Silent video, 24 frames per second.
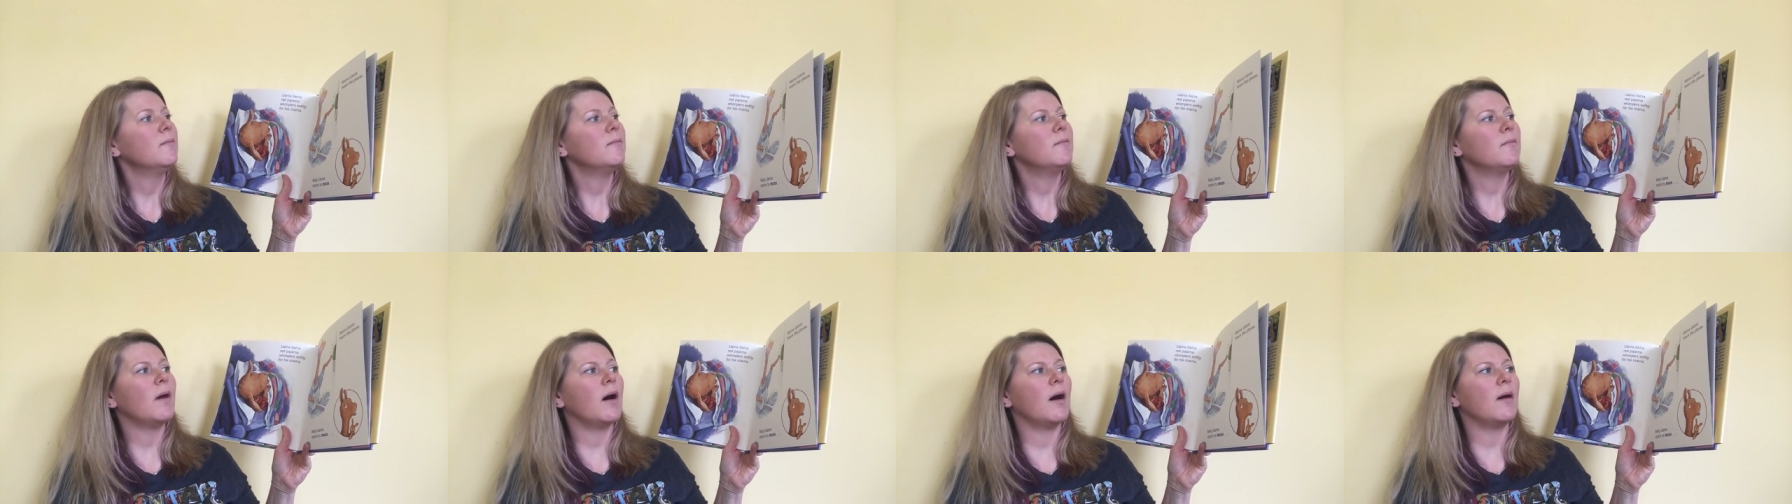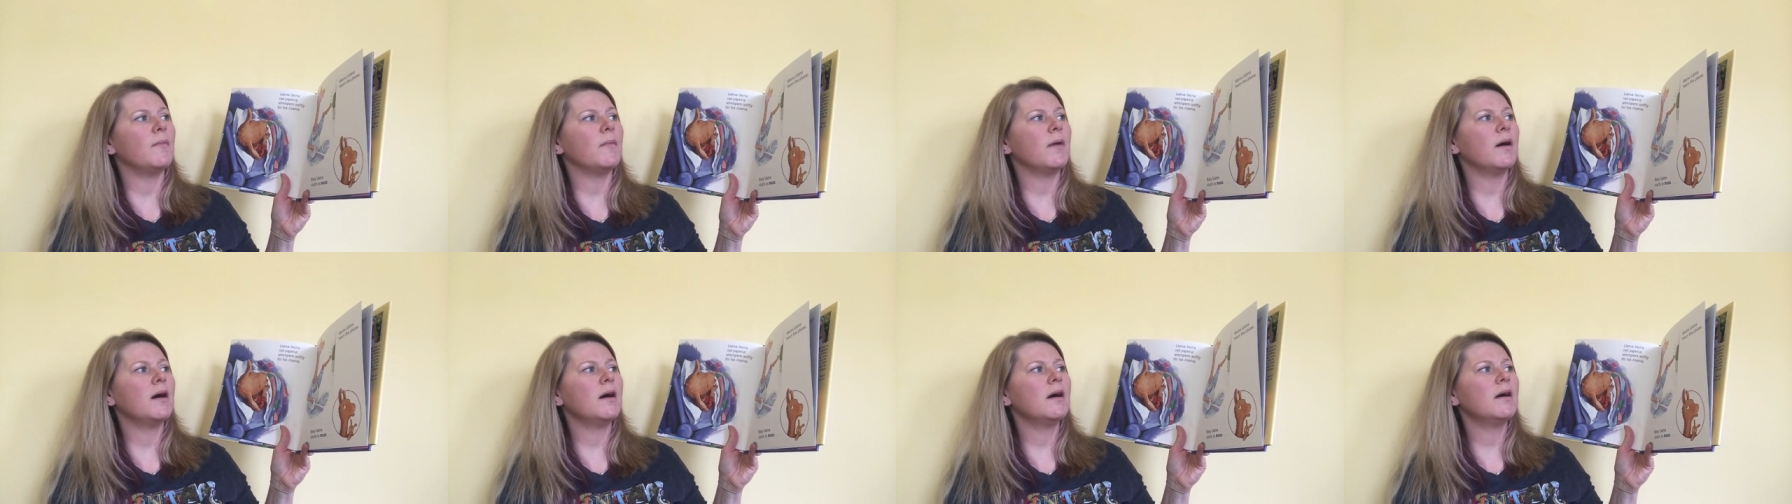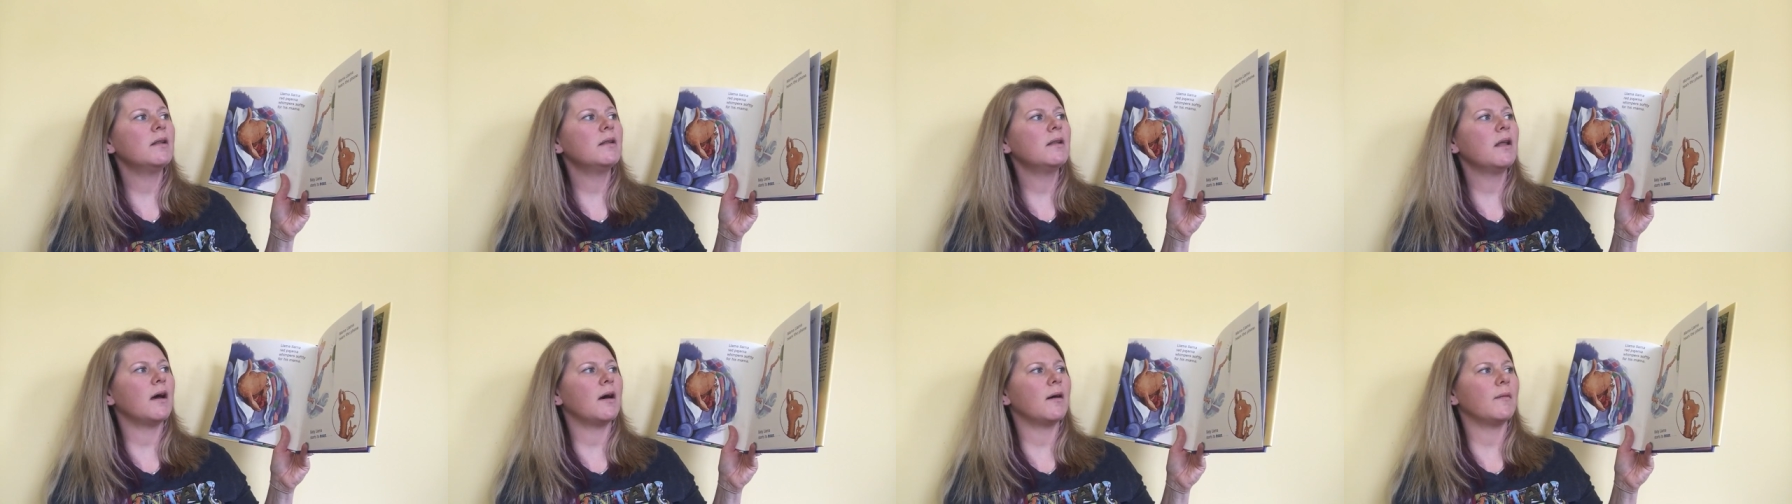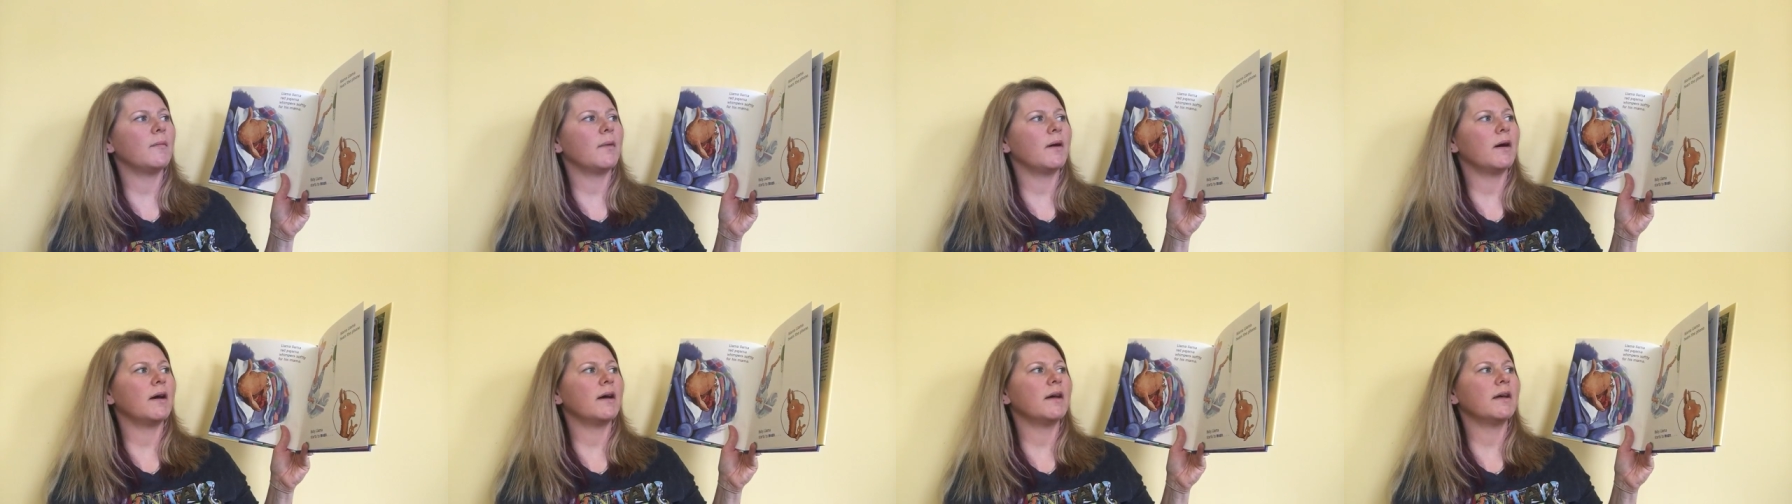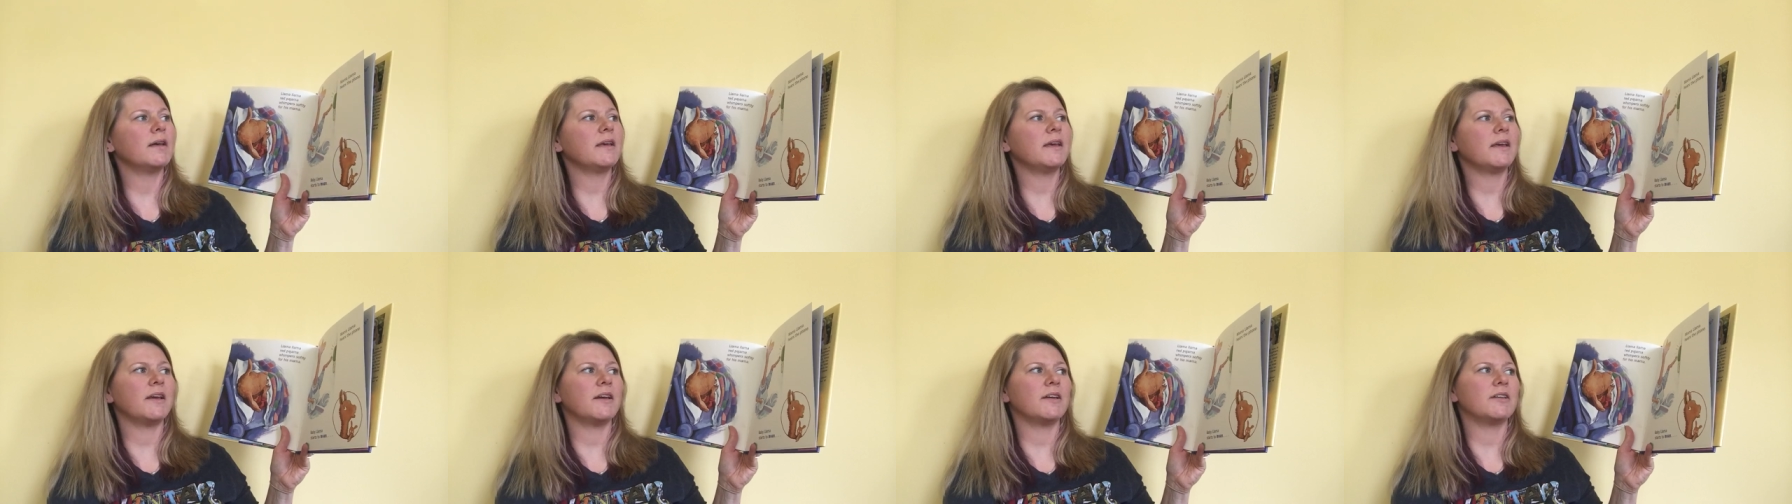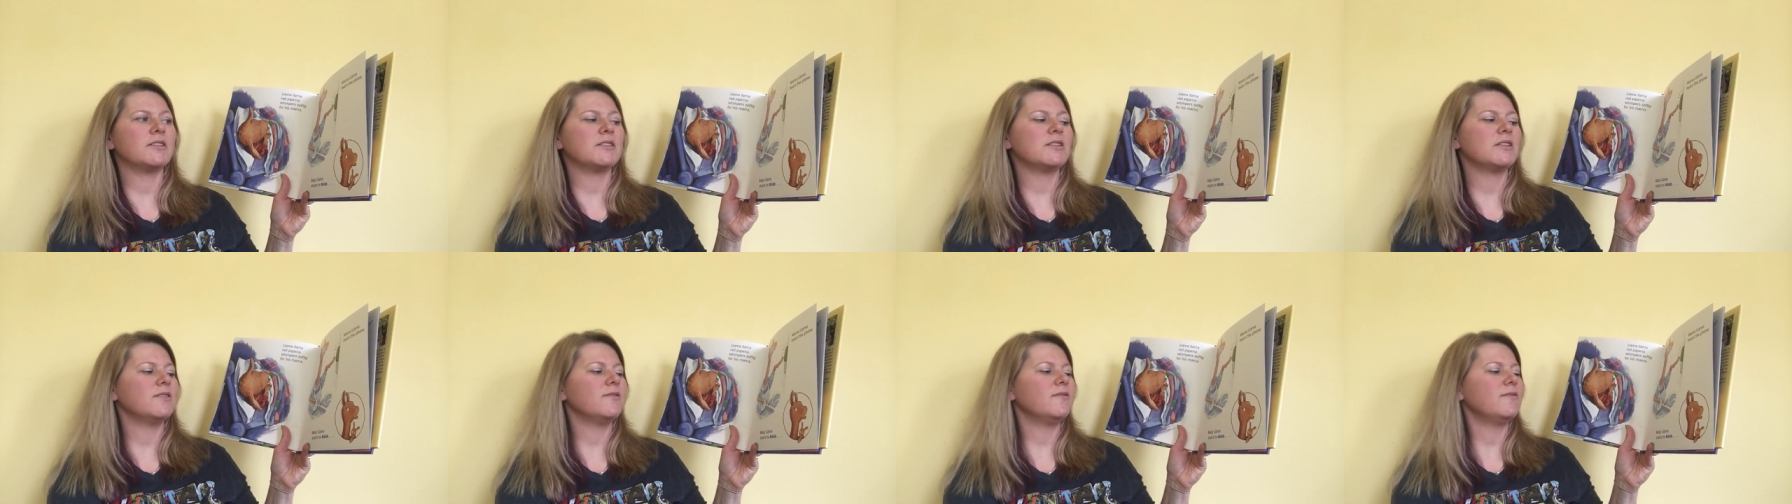Mama llama,
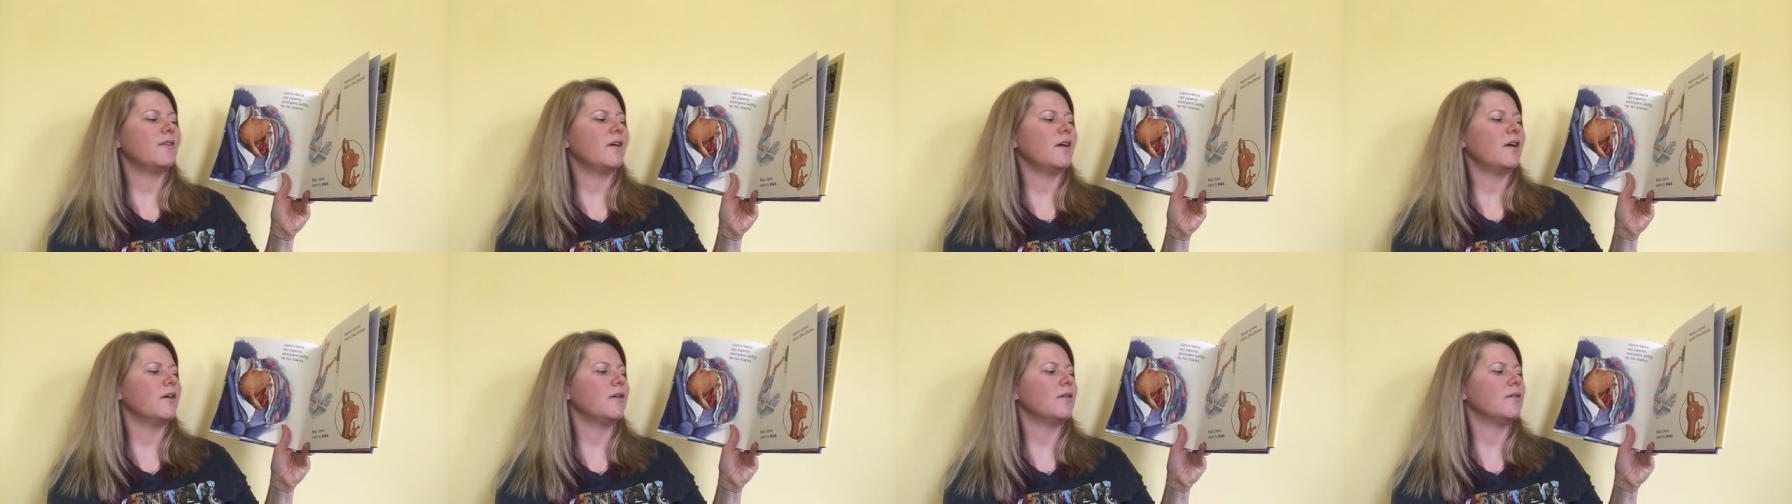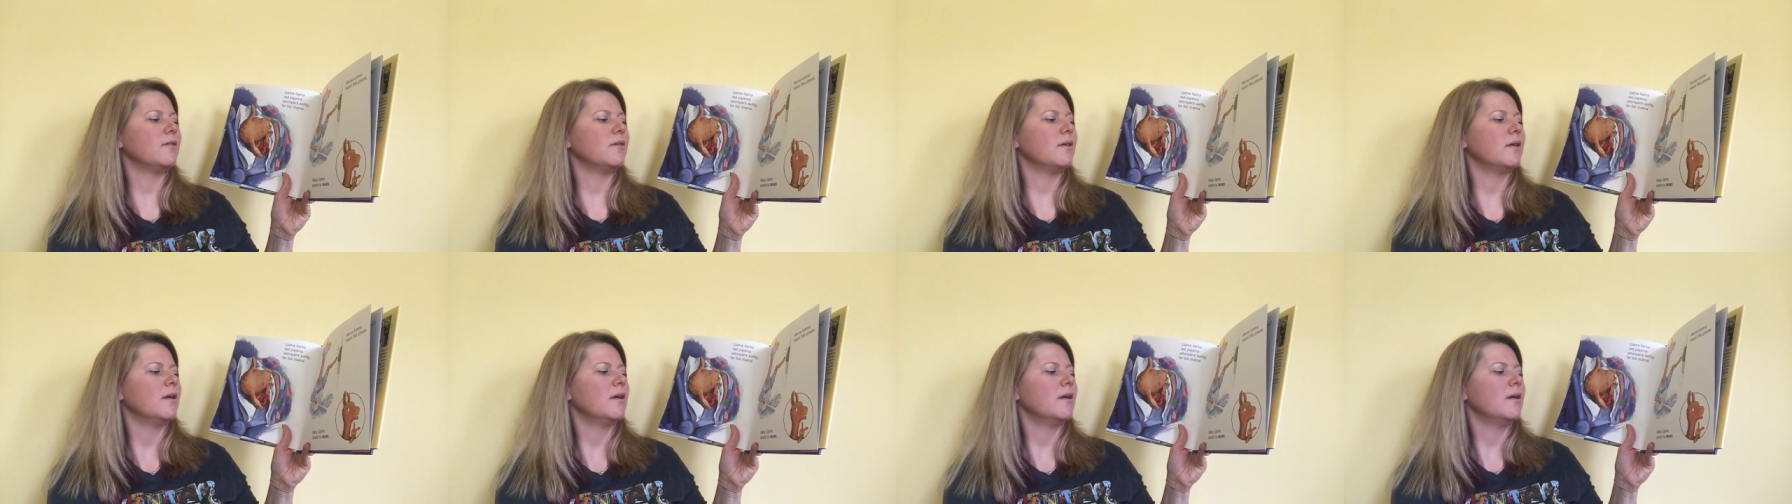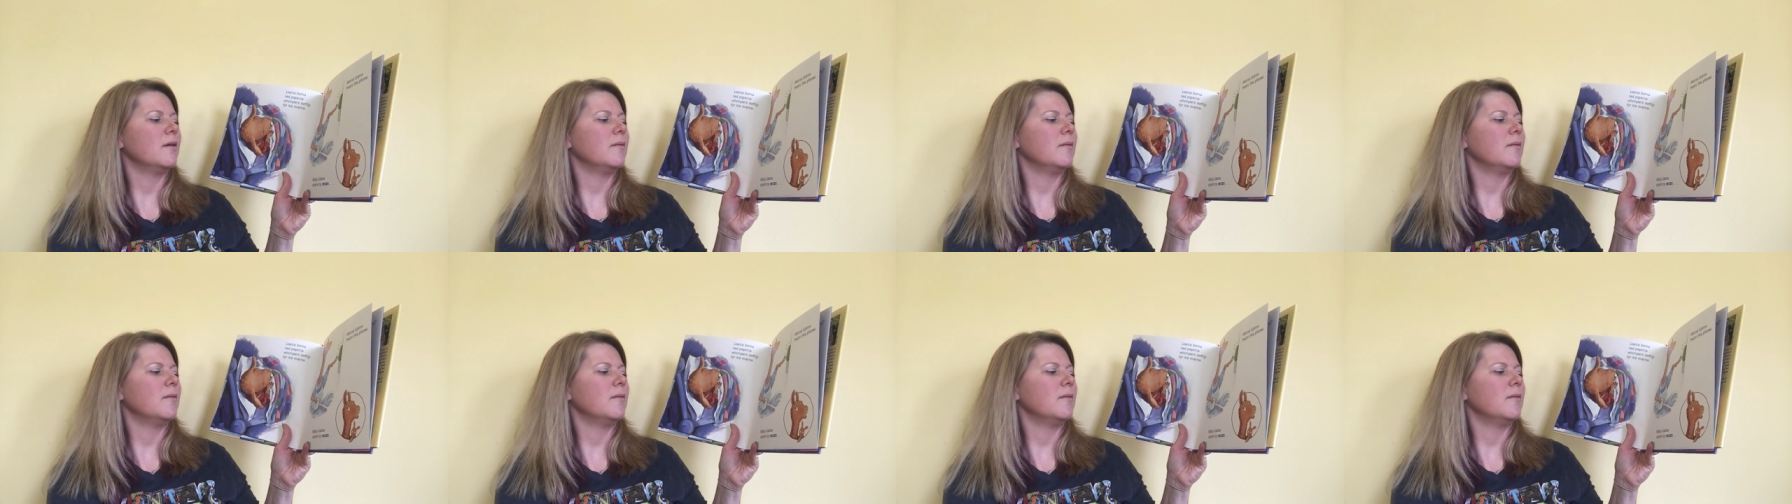there's the phone.